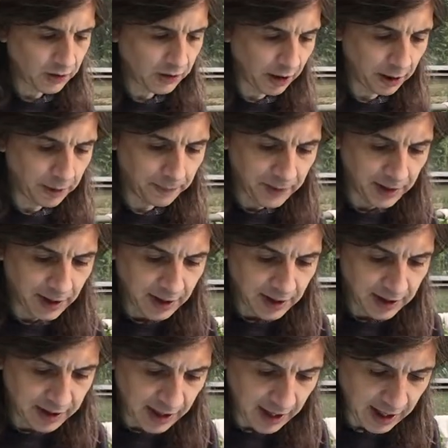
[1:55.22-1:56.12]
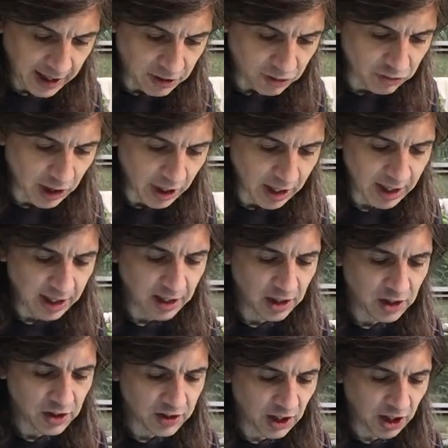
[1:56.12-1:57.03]
So these really
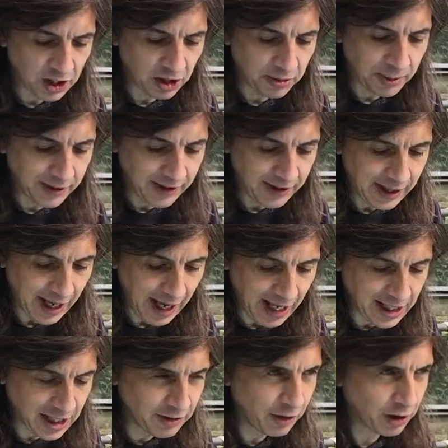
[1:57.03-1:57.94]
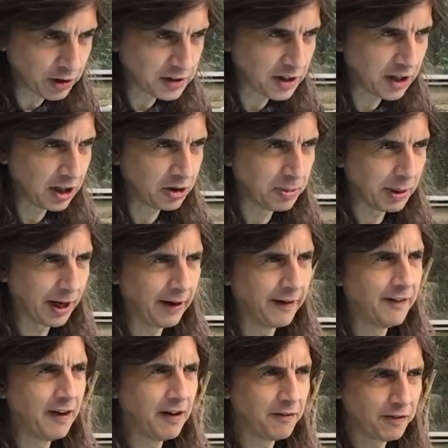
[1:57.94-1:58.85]
sow them at the end of
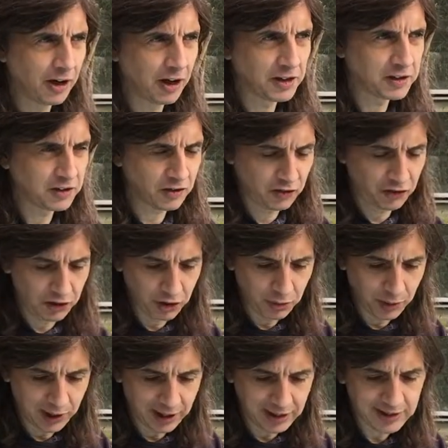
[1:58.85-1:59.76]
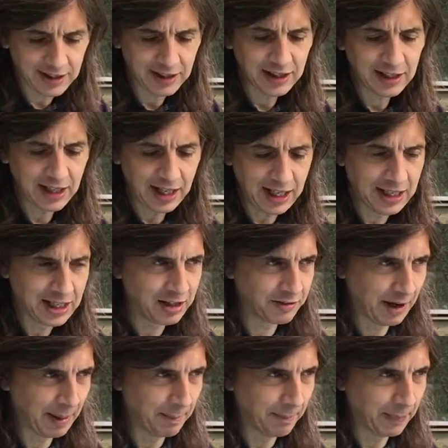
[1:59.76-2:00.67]
October, first few weeks in
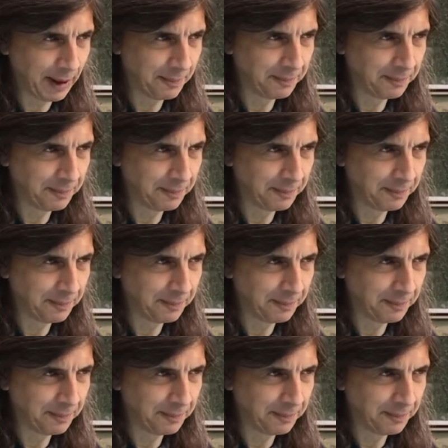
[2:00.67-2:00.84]
November.